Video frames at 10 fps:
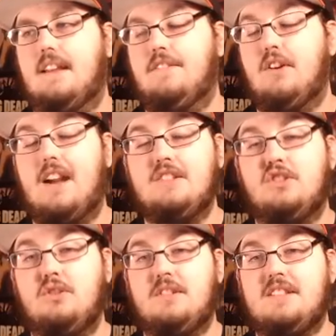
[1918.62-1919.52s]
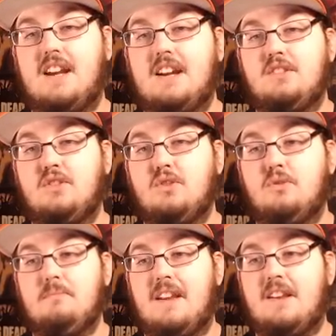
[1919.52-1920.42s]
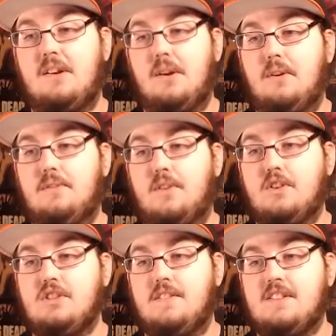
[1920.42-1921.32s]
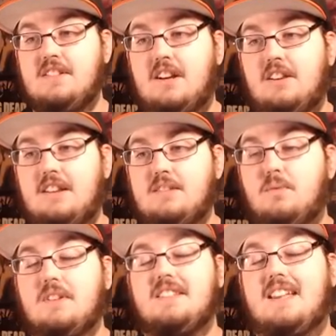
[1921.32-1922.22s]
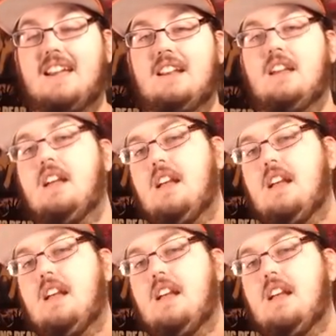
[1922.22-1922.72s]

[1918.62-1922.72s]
If you guys do decide to make your own version of this tier list, once again,